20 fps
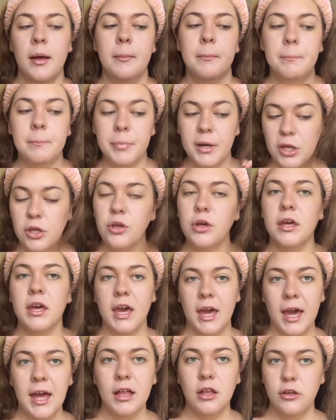but you
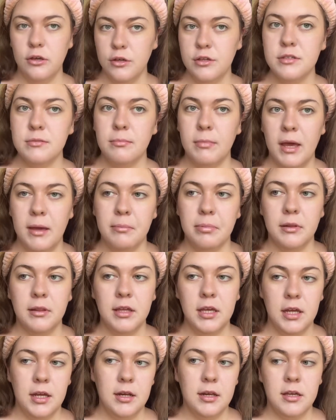can use
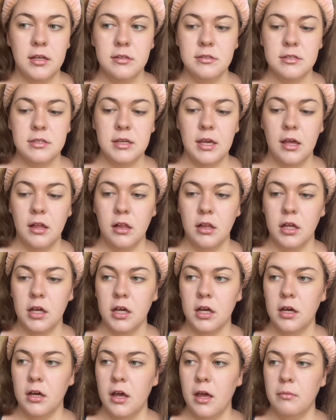Maybelline
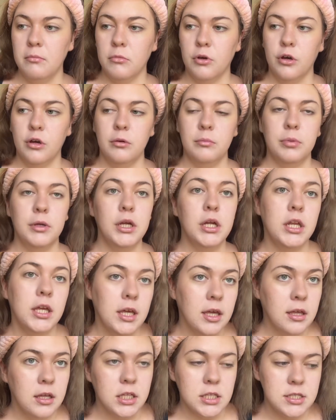concealer, MCO
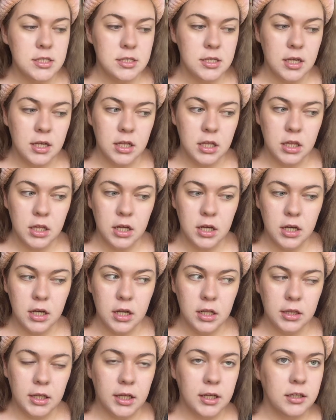Beauty
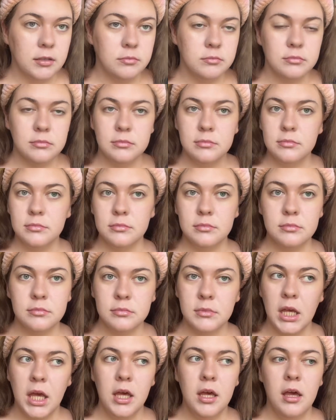concealer, like
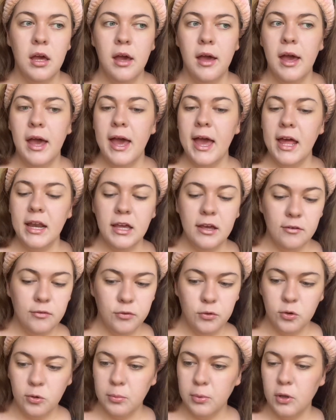any
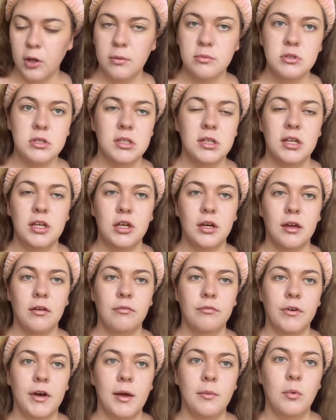affordable option that you can
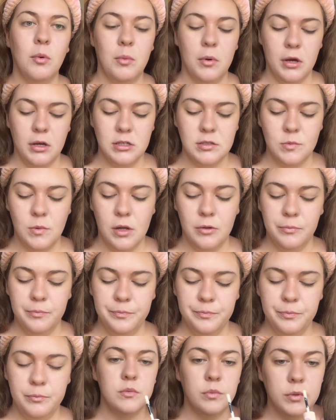find will work as well.
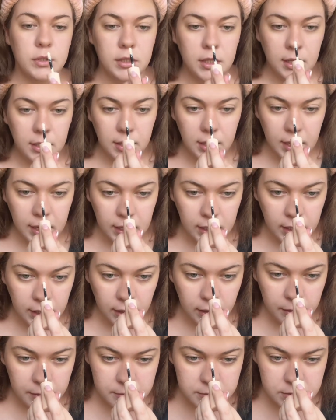Really lightening
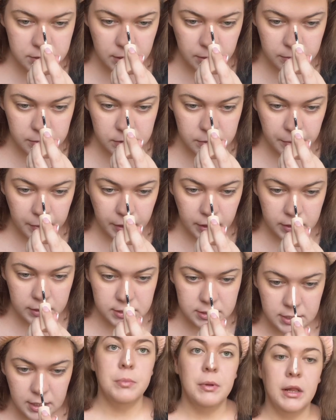up some
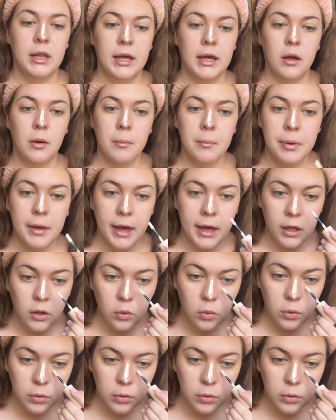spots and like pale.